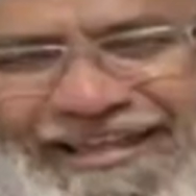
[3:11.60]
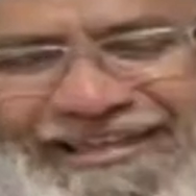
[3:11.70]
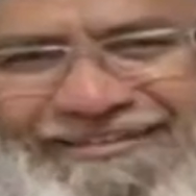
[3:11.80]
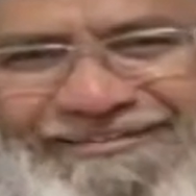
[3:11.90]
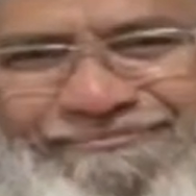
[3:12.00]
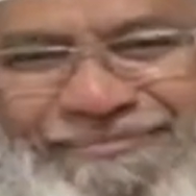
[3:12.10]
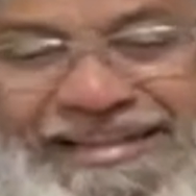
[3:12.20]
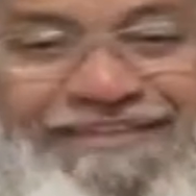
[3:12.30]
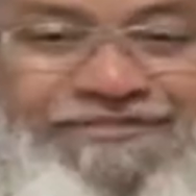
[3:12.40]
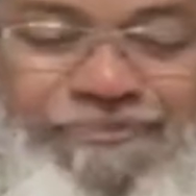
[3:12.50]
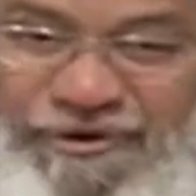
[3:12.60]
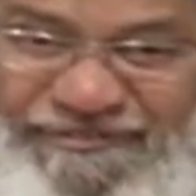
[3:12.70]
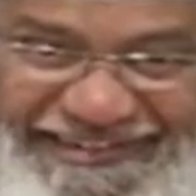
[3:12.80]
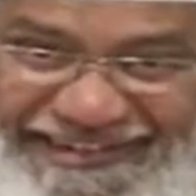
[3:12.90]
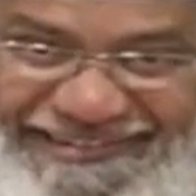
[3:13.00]
I believe the
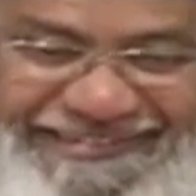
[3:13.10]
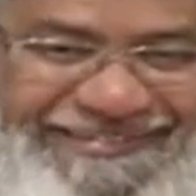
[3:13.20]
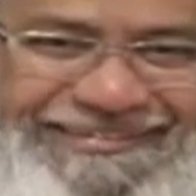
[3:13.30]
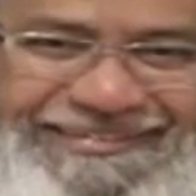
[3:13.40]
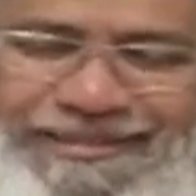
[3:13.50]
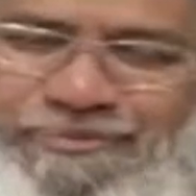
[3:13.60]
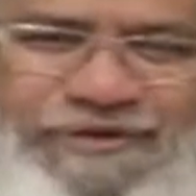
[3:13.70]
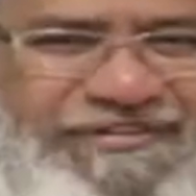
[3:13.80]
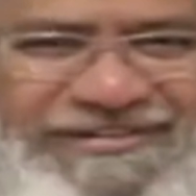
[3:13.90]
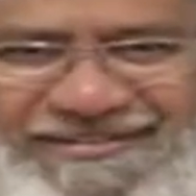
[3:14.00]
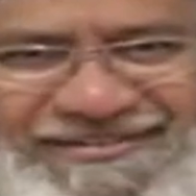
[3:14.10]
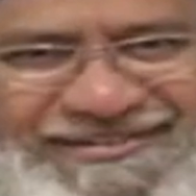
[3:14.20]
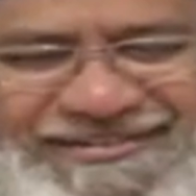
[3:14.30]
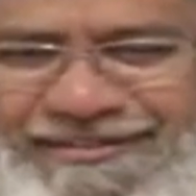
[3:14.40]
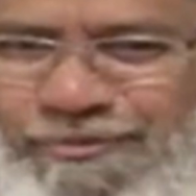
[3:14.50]
Prophet did. The Prophet
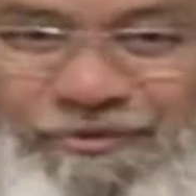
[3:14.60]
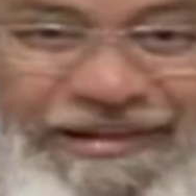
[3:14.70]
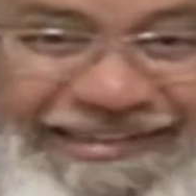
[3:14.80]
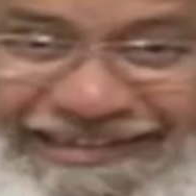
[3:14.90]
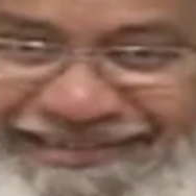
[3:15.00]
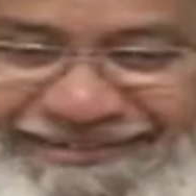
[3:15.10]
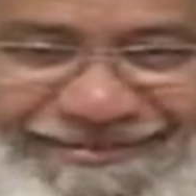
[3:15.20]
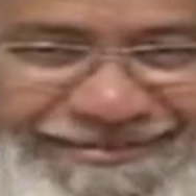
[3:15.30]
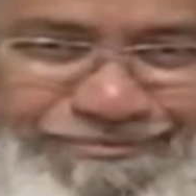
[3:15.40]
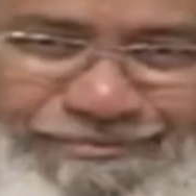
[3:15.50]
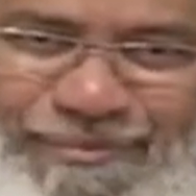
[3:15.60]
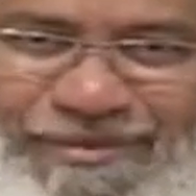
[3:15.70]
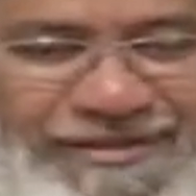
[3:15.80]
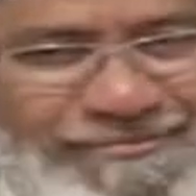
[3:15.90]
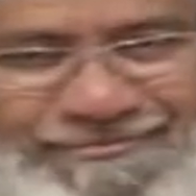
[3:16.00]
slept very little.
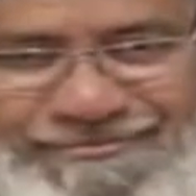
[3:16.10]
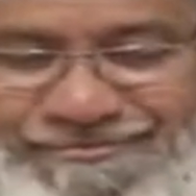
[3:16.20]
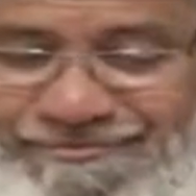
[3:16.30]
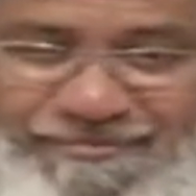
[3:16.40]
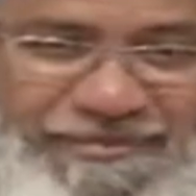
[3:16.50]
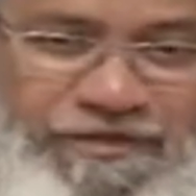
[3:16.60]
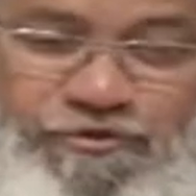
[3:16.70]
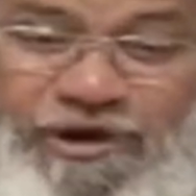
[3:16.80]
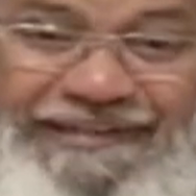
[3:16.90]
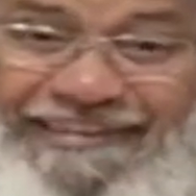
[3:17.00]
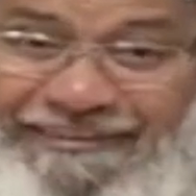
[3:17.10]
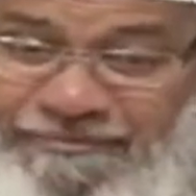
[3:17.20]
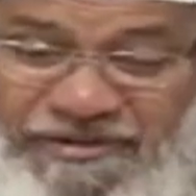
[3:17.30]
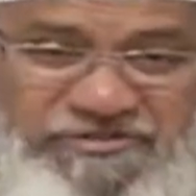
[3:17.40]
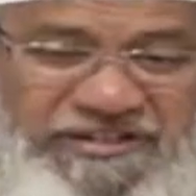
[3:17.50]
Maybe there's no
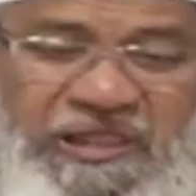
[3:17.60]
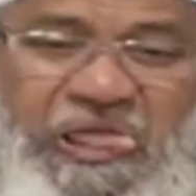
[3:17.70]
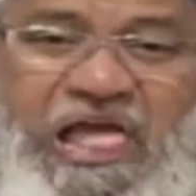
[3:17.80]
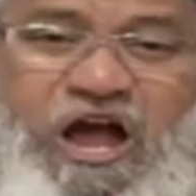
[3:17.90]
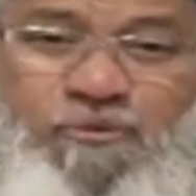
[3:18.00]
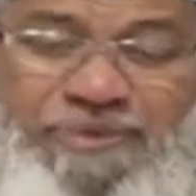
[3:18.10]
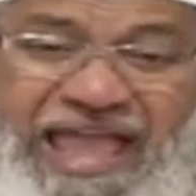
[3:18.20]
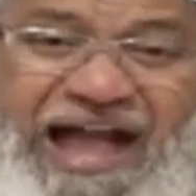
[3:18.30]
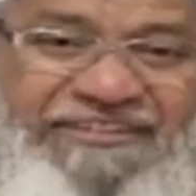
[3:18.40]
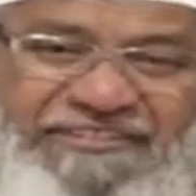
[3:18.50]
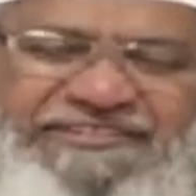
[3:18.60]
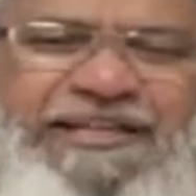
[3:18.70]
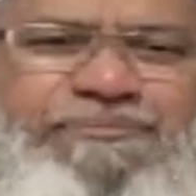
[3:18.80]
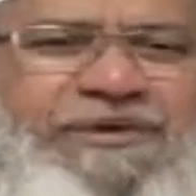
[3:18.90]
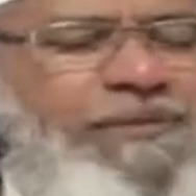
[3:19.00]
hadith mentioning how many hours he
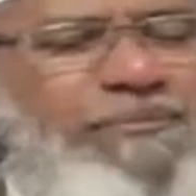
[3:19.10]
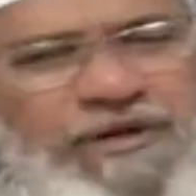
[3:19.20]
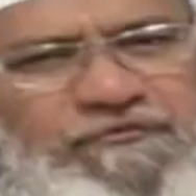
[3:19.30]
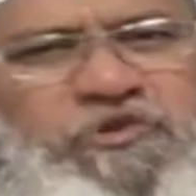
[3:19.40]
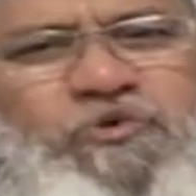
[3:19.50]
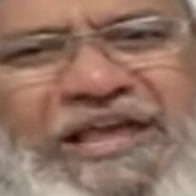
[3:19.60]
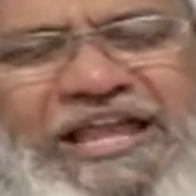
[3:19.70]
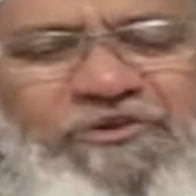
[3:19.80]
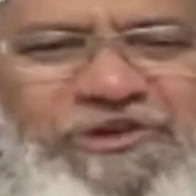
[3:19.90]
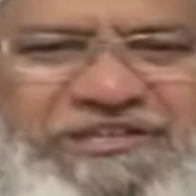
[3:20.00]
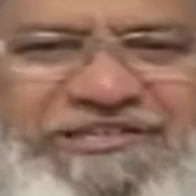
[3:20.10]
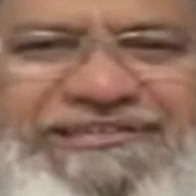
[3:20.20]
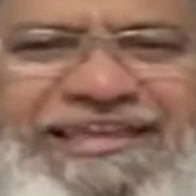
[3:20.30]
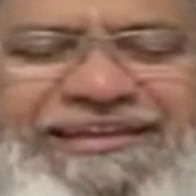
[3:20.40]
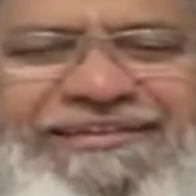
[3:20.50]
slept, but if you do a
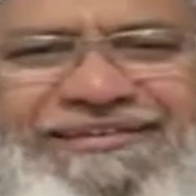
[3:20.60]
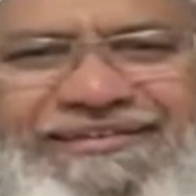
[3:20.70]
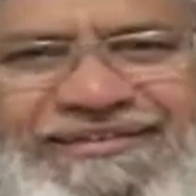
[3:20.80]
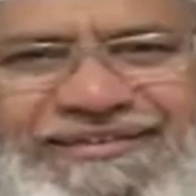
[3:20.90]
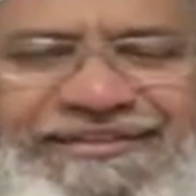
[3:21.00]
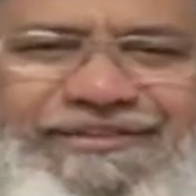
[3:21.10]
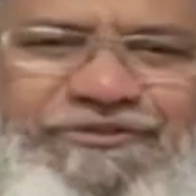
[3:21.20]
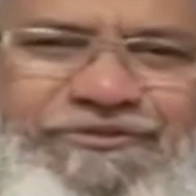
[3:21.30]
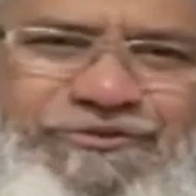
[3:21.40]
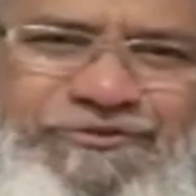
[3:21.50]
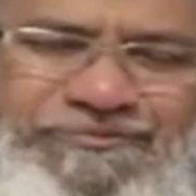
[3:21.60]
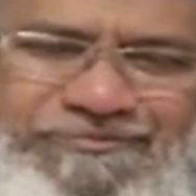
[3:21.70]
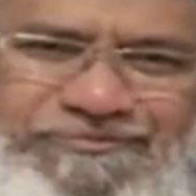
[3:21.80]
calculation that he used to